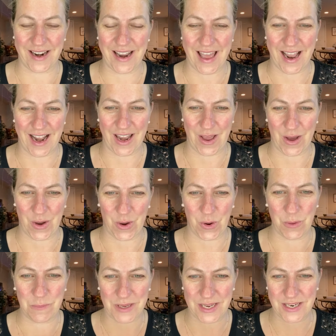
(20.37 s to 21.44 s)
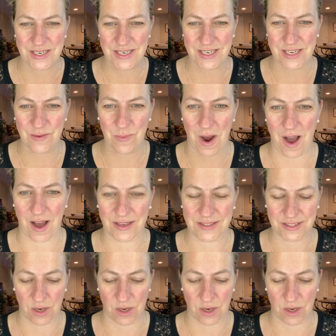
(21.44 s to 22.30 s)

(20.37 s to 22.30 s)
Hello, BD Ross.